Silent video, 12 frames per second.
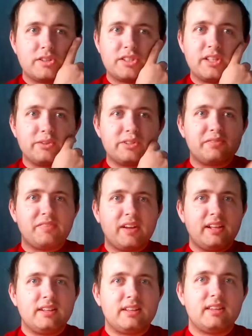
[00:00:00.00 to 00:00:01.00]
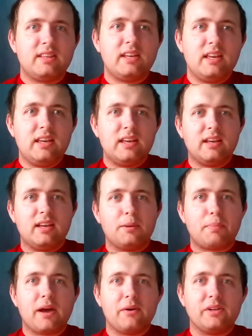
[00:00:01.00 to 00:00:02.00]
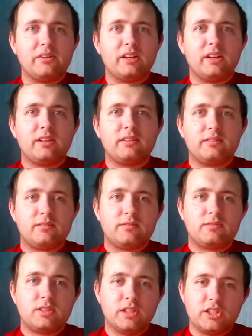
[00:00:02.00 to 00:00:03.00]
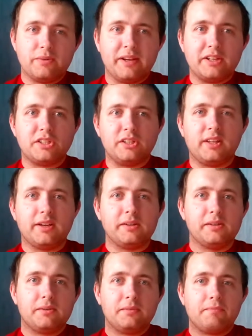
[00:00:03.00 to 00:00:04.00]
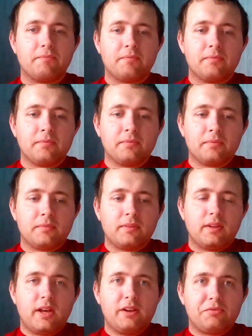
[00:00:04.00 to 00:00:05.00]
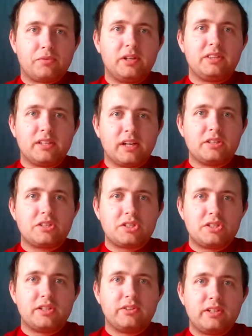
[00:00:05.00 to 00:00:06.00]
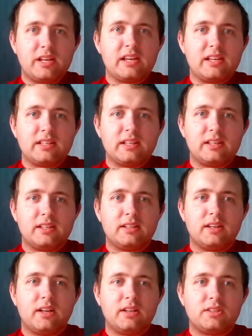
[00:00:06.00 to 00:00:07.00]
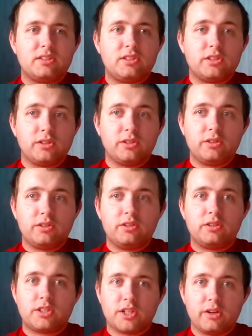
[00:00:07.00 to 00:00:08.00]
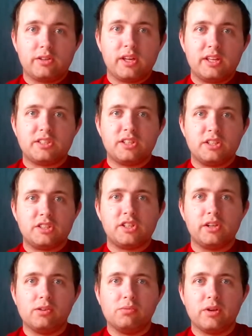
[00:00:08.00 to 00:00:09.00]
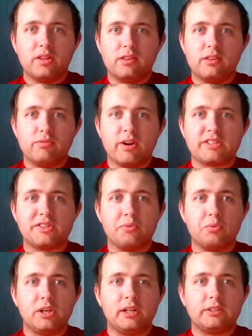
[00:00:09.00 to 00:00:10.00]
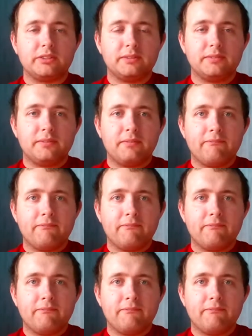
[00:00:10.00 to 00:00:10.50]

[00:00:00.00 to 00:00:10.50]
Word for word: I'll still defend the uh, power unit situation though. F1 does still need to show that it's in tune with the rest of the world.